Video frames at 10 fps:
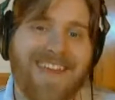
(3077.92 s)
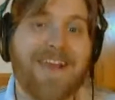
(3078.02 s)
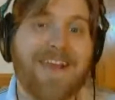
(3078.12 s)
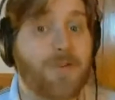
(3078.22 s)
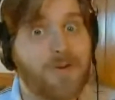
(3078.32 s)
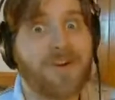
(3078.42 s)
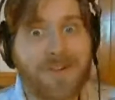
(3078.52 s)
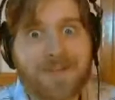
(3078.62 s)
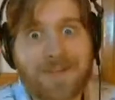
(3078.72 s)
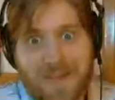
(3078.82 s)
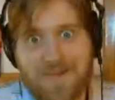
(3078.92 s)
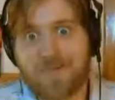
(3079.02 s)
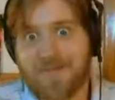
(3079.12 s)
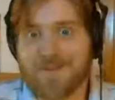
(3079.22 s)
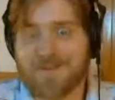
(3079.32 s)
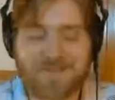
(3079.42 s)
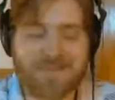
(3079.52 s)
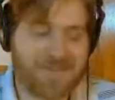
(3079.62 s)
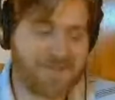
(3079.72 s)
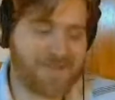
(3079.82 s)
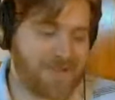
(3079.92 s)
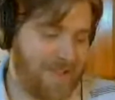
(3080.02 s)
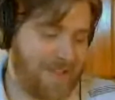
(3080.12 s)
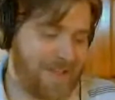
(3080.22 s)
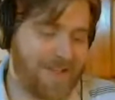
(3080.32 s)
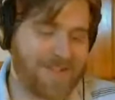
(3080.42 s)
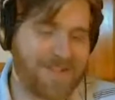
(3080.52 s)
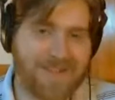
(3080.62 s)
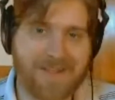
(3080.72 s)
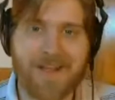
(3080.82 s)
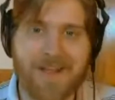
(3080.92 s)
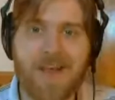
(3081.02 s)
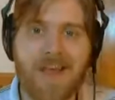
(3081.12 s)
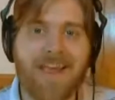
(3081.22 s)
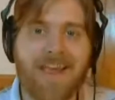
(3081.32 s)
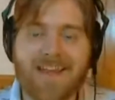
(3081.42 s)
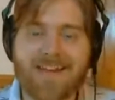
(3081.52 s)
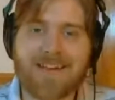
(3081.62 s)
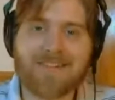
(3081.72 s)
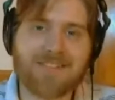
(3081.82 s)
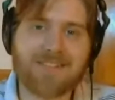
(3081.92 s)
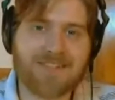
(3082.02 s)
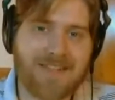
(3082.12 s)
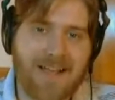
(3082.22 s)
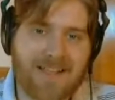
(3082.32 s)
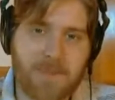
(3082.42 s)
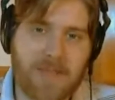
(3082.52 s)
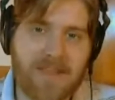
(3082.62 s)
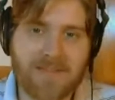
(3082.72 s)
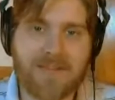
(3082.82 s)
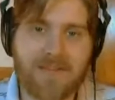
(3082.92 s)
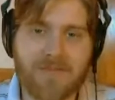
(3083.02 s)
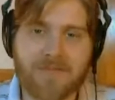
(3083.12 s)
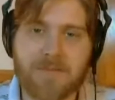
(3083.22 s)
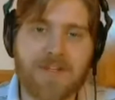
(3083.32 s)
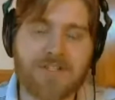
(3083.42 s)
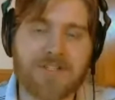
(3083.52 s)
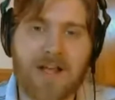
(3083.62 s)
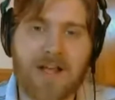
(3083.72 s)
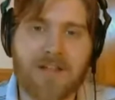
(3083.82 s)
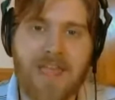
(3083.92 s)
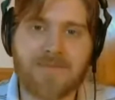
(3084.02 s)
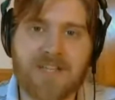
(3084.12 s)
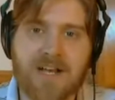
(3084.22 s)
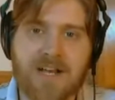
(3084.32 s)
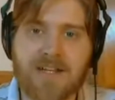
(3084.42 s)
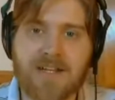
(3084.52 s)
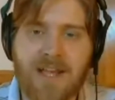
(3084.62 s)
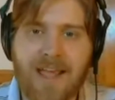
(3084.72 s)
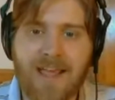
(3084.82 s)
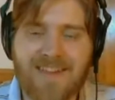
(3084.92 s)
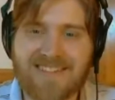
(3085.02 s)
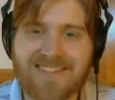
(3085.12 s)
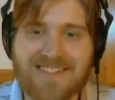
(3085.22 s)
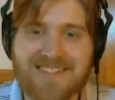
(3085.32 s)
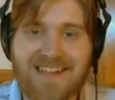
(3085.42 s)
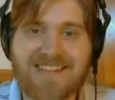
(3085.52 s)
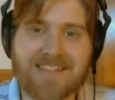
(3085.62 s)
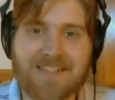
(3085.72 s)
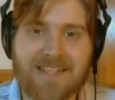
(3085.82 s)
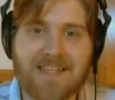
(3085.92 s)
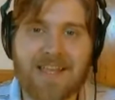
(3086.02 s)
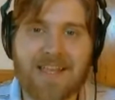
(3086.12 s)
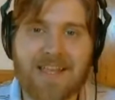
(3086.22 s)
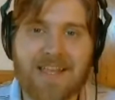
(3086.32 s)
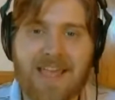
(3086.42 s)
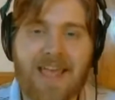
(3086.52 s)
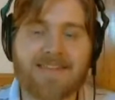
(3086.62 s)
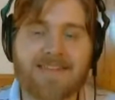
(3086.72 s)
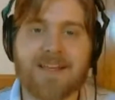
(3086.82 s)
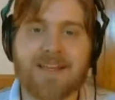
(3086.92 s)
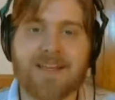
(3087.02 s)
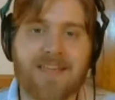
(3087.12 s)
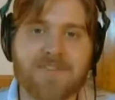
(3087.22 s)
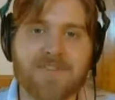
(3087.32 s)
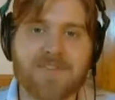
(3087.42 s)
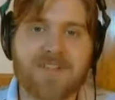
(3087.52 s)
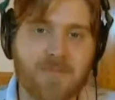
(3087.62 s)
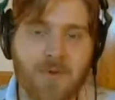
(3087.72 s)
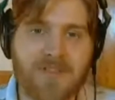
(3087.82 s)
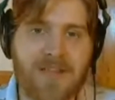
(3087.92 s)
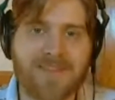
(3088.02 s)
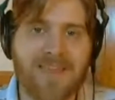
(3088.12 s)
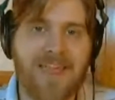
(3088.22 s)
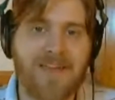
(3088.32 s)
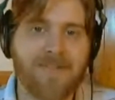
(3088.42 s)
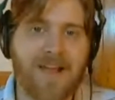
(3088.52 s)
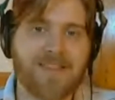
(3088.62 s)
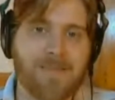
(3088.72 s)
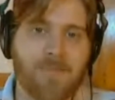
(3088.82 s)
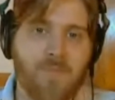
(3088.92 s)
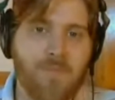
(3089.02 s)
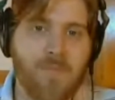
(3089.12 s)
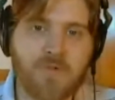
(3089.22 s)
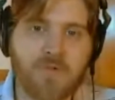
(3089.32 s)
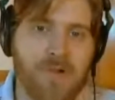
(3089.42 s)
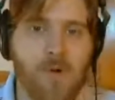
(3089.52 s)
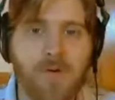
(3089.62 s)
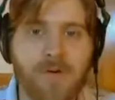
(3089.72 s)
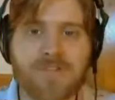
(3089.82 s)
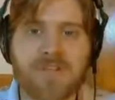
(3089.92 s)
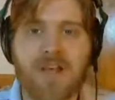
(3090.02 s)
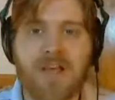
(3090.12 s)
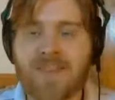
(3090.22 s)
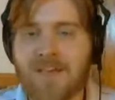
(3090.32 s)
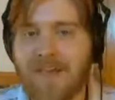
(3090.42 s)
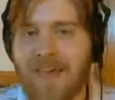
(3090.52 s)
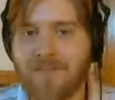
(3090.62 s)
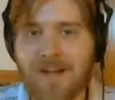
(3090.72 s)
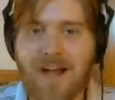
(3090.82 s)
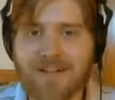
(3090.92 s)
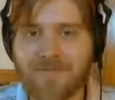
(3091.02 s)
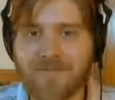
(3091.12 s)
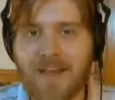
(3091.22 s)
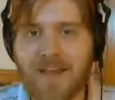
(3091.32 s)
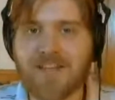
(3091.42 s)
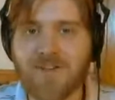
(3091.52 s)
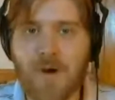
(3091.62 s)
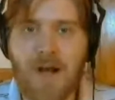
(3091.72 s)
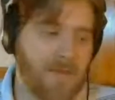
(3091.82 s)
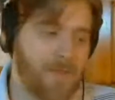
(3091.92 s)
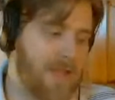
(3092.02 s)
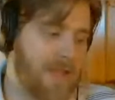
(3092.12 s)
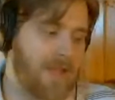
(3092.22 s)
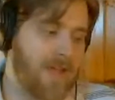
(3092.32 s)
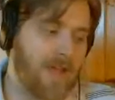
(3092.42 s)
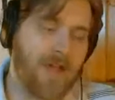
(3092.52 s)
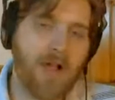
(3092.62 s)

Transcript: yeah, you want to get the game eventually, so yeah, that's the thing. And uh, just the last piece of information out of Gamescom, and that is Destiny. Has uh, GameStop is reporting that they have gotten the most pre-orders they've ever gotten for any new I P